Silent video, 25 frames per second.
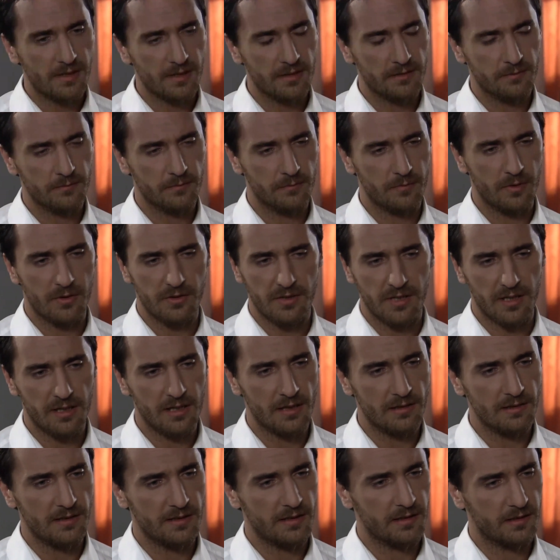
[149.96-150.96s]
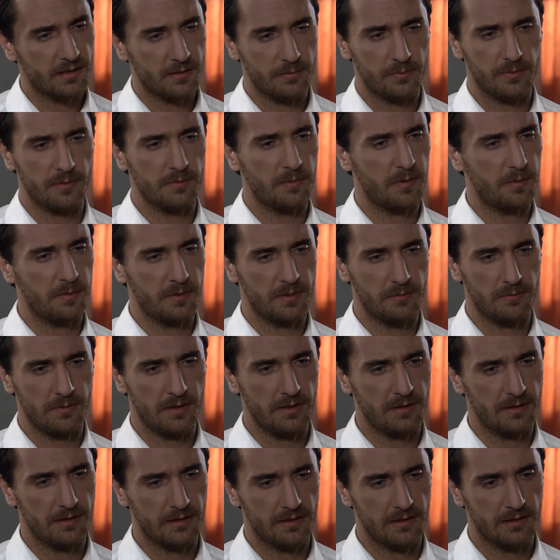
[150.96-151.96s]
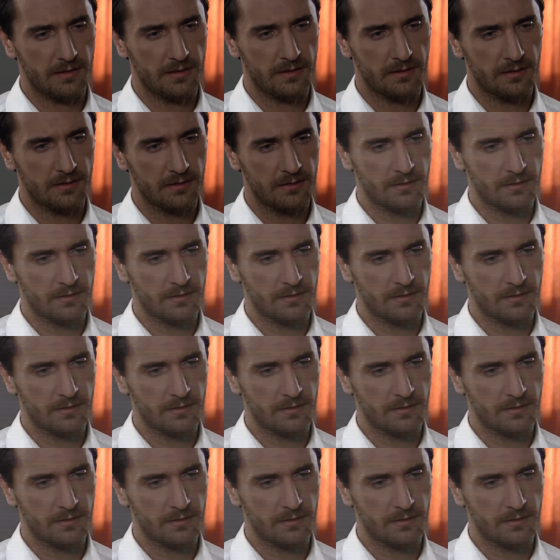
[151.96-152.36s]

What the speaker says: Don't dream anything about me.